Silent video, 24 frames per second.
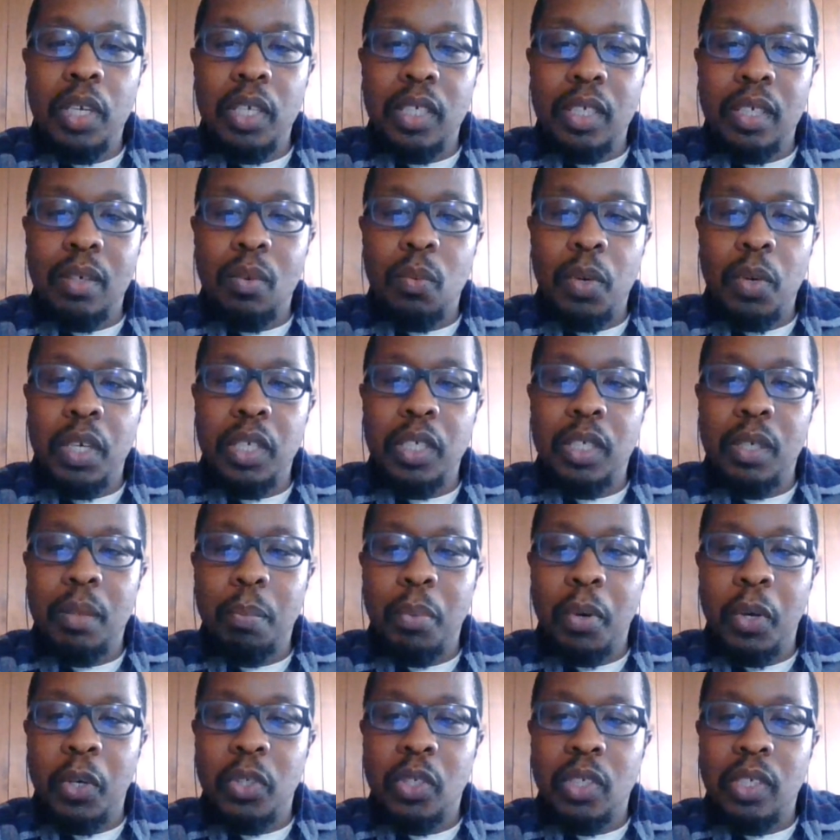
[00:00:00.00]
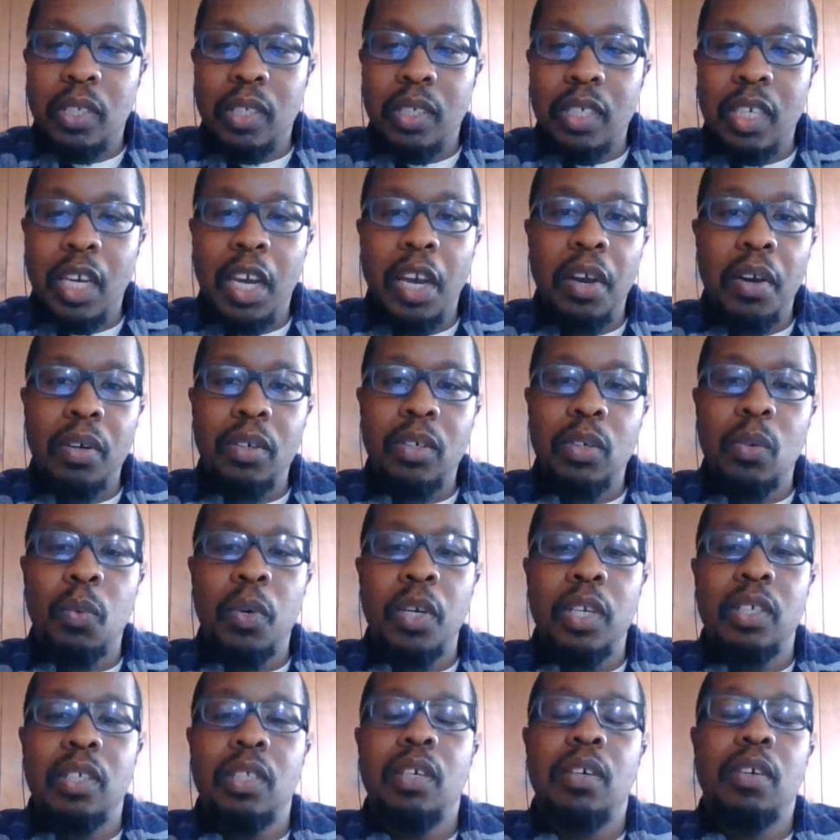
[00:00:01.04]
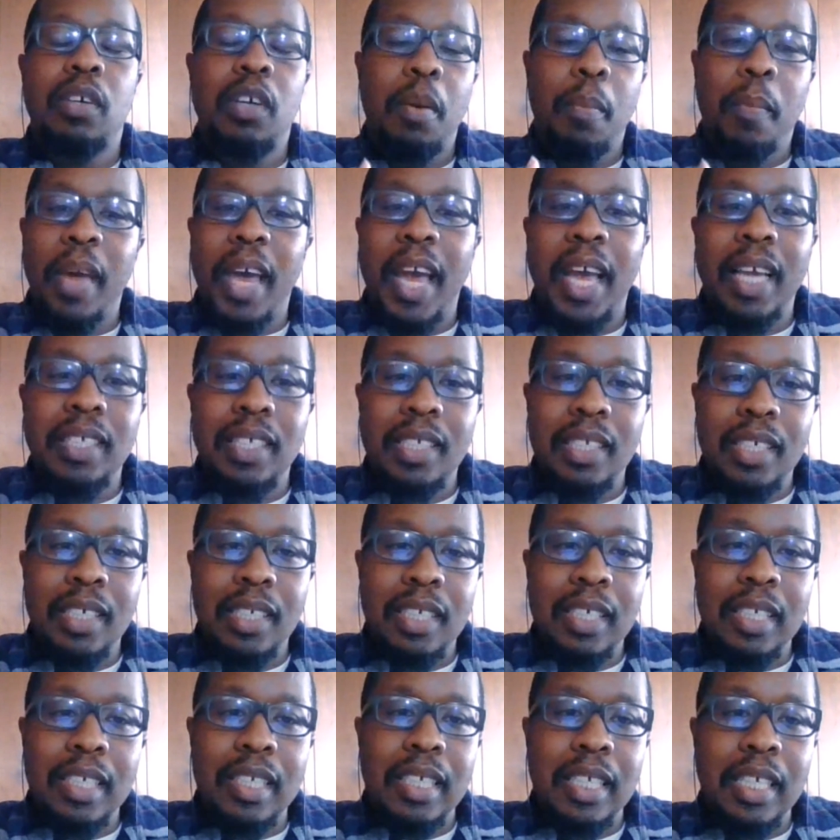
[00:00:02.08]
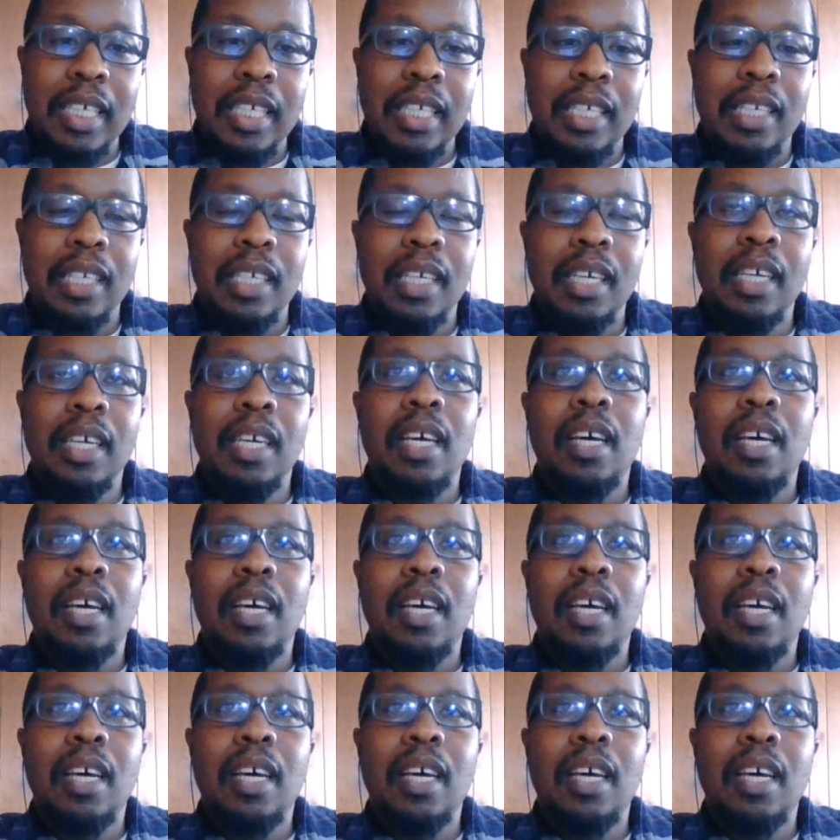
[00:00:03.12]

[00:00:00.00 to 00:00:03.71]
What is a person's character? What is their capacity to lead?